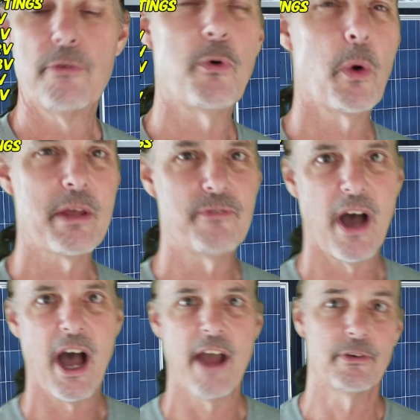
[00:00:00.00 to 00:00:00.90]

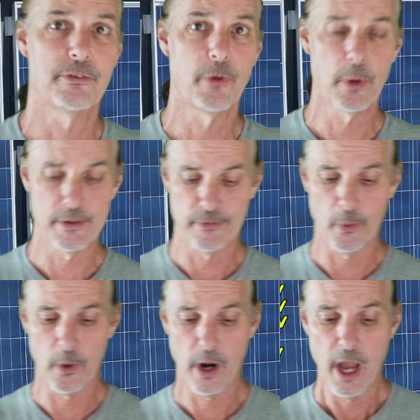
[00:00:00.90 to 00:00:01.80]
forty-five or
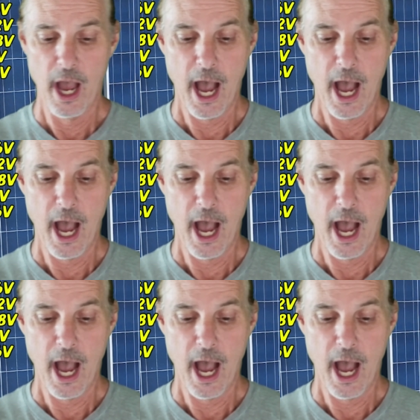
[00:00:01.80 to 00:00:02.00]
forty-four.